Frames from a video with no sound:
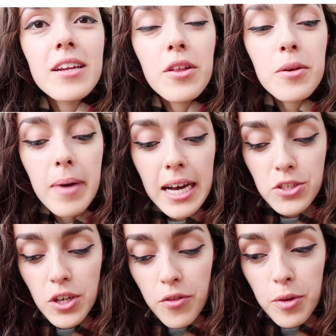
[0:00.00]
another
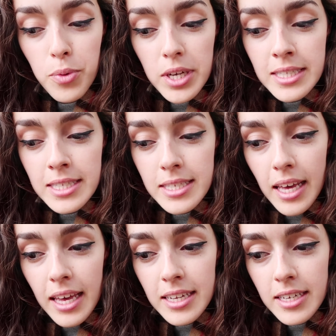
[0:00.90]
batch of the prints,
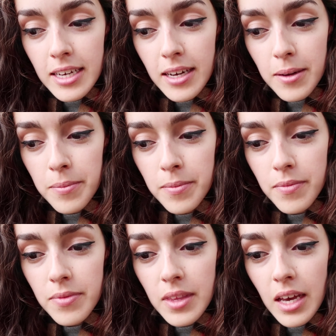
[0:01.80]
and
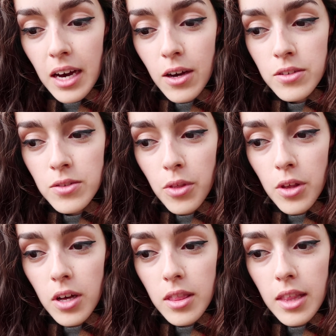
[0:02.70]
I also
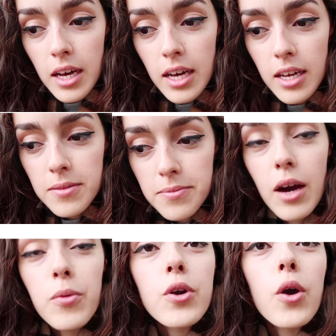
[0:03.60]
thought that
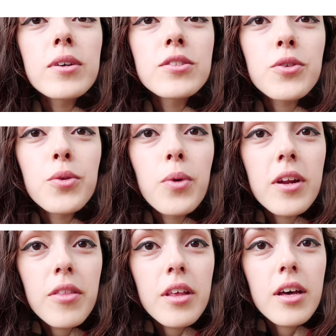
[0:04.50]
I would go into one
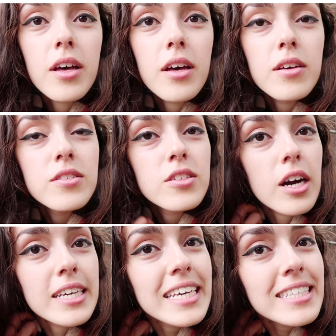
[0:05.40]
of the
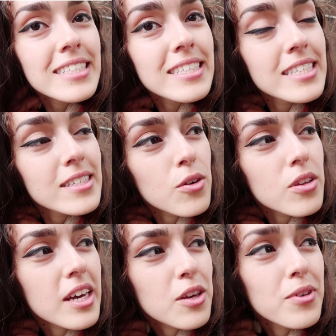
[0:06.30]
stockists or
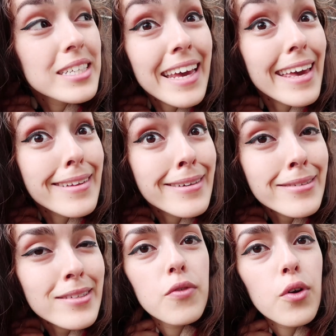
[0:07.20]
like
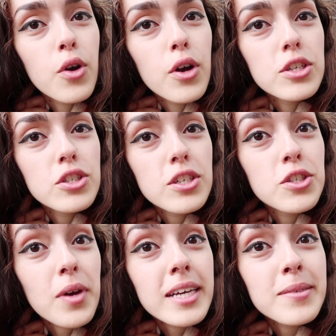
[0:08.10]
retailers for She
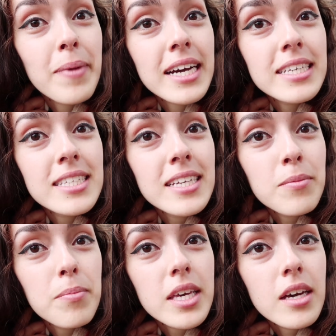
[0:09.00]
Shreds
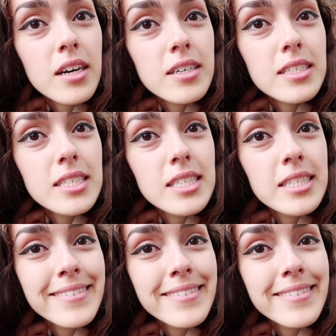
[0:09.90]
magazine, because